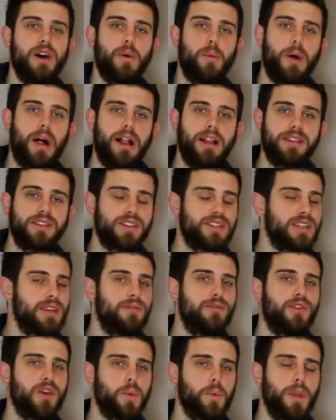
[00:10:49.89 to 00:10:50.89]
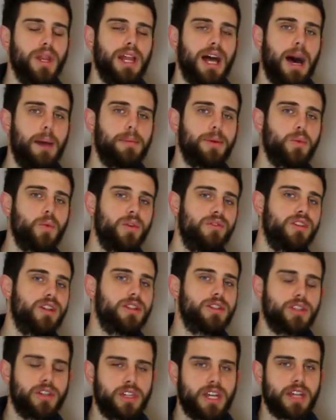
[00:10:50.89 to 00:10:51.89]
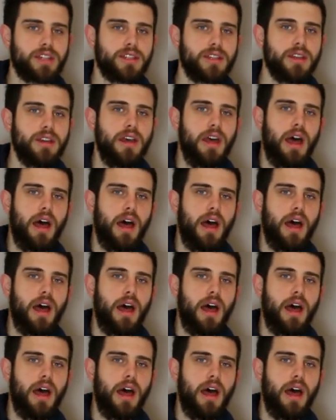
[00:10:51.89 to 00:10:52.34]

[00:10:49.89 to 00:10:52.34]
Well, the same thing will happen with the internet.